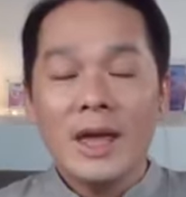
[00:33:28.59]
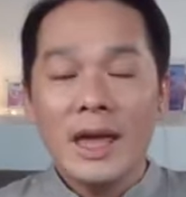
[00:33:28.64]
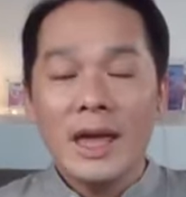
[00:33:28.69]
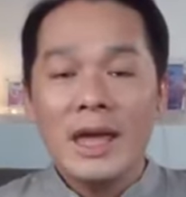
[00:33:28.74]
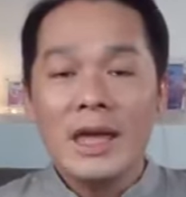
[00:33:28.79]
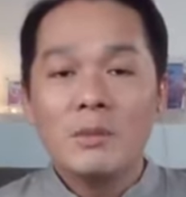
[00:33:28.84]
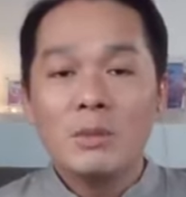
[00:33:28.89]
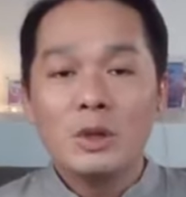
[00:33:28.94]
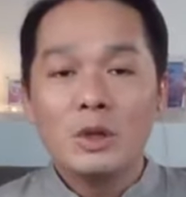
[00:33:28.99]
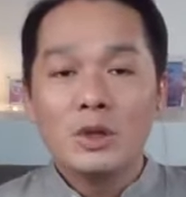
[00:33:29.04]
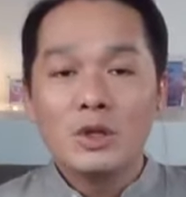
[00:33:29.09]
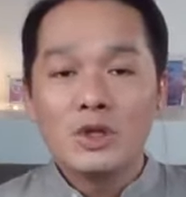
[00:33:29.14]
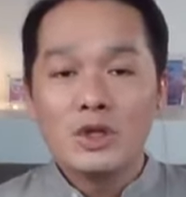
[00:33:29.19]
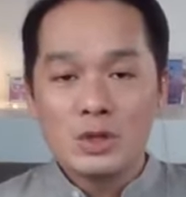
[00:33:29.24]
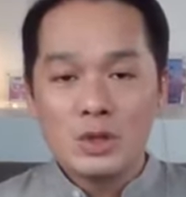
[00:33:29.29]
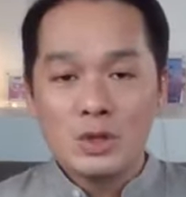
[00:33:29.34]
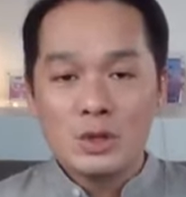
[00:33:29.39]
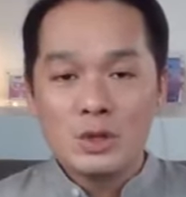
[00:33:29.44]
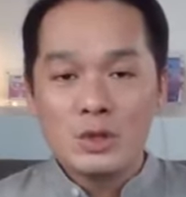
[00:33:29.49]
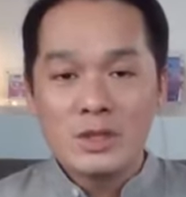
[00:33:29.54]
able
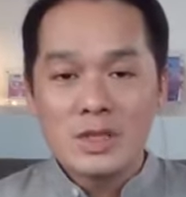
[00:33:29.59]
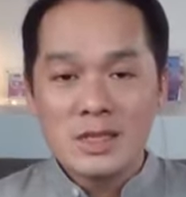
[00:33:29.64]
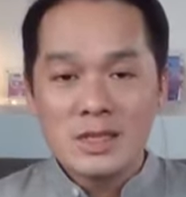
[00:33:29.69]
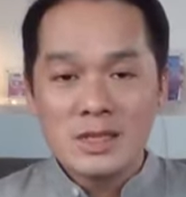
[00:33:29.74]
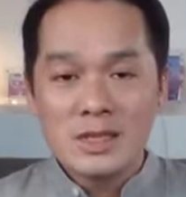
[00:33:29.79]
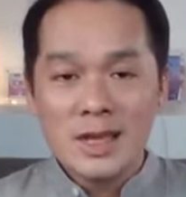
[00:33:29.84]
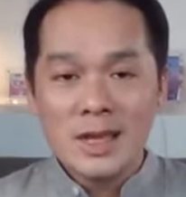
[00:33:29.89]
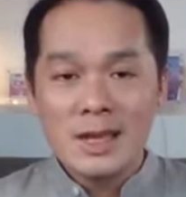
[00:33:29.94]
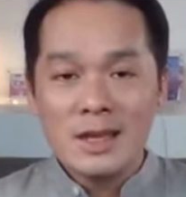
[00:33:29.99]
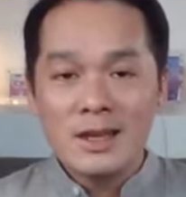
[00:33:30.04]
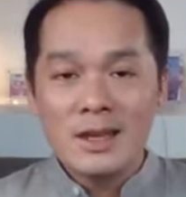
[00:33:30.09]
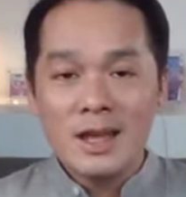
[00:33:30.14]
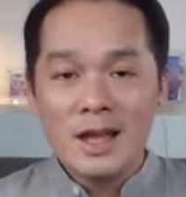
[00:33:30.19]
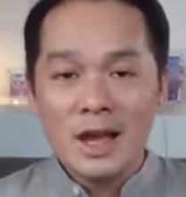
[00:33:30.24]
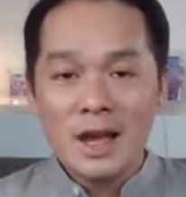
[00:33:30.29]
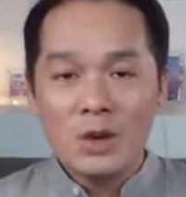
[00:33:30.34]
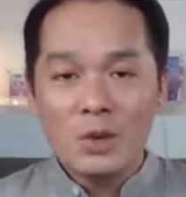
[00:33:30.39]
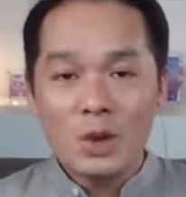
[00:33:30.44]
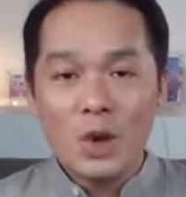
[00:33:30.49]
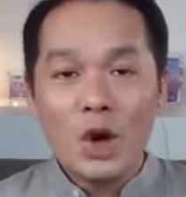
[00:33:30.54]
to sustain
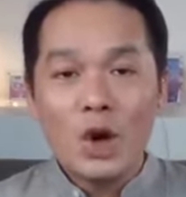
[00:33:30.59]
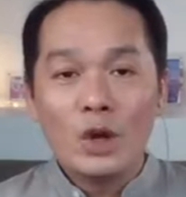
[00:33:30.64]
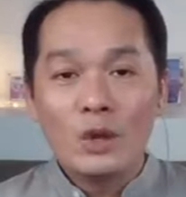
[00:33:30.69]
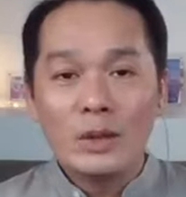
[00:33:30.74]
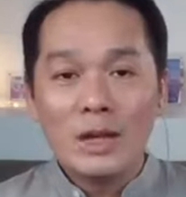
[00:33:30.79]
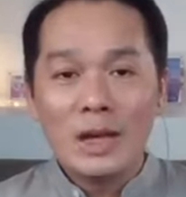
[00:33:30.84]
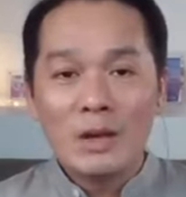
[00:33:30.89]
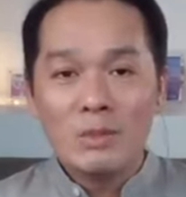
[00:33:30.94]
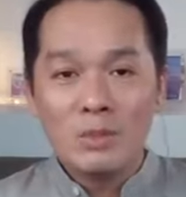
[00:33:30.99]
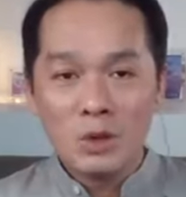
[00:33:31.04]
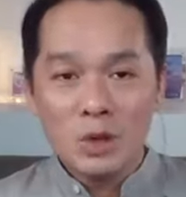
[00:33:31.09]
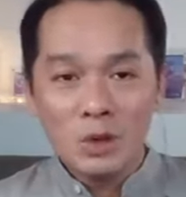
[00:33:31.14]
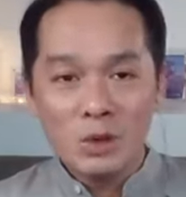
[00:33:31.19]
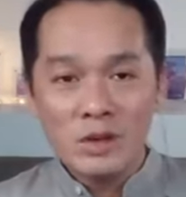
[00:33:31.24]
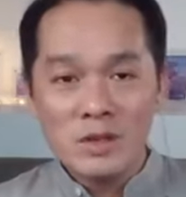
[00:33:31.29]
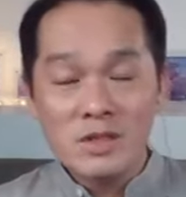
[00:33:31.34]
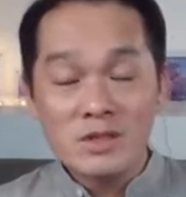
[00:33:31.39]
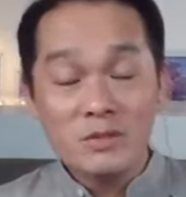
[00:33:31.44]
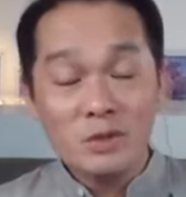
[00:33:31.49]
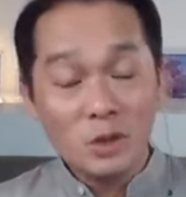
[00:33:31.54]
our online
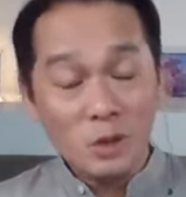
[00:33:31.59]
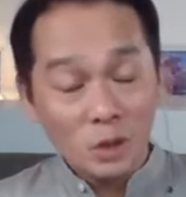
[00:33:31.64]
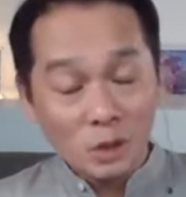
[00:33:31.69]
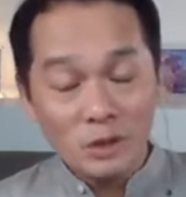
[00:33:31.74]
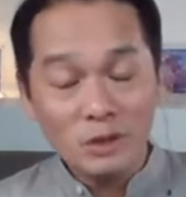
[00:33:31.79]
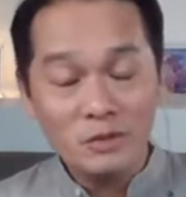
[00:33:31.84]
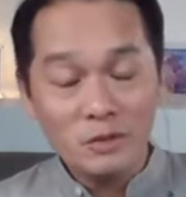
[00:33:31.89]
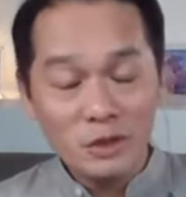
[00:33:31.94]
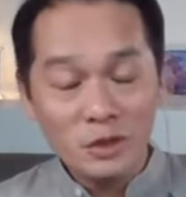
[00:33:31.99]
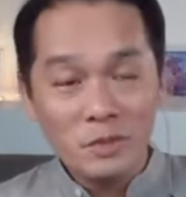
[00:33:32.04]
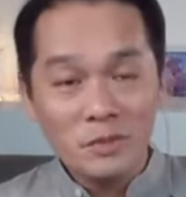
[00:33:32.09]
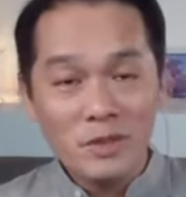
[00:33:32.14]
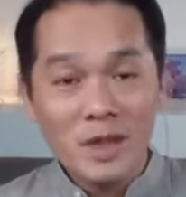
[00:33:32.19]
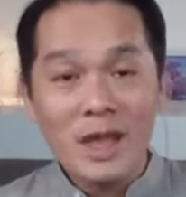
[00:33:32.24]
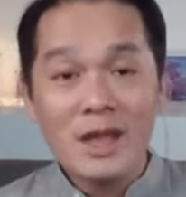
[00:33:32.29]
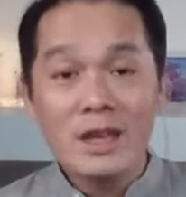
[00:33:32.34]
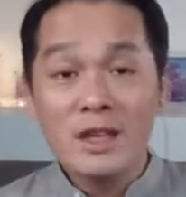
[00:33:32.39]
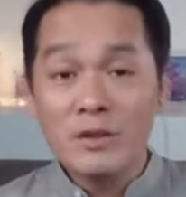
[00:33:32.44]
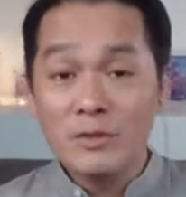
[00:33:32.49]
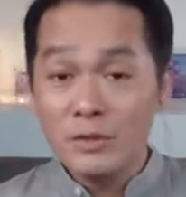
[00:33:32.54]
programs for all of you.
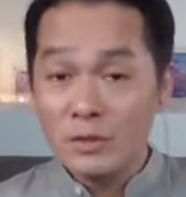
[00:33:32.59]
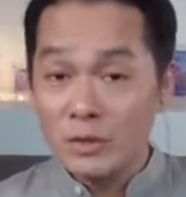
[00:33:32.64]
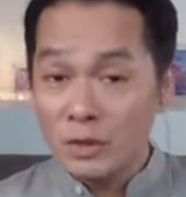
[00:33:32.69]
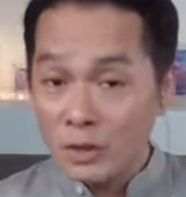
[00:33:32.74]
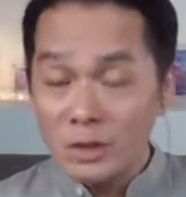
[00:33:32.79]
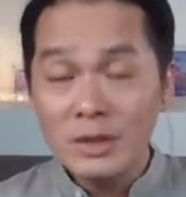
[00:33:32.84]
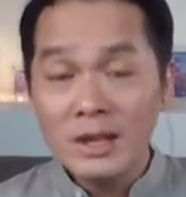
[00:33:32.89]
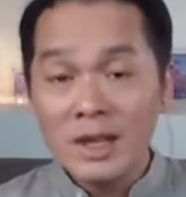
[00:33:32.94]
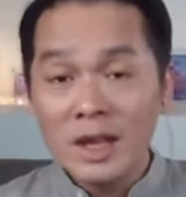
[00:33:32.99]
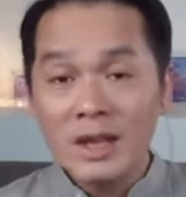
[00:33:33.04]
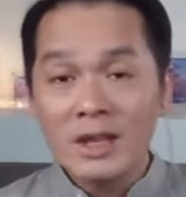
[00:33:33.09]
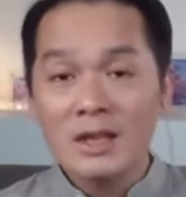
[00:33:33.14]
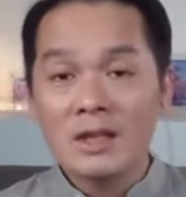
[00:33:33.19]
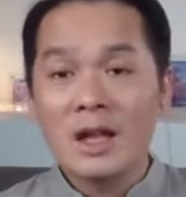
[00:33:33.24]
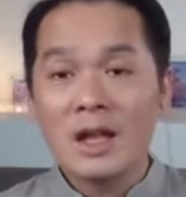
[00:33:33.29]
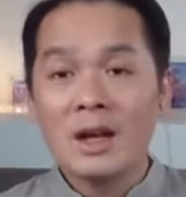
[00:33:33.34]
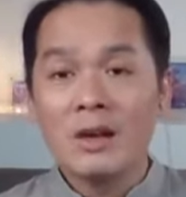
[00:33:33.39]
And if you like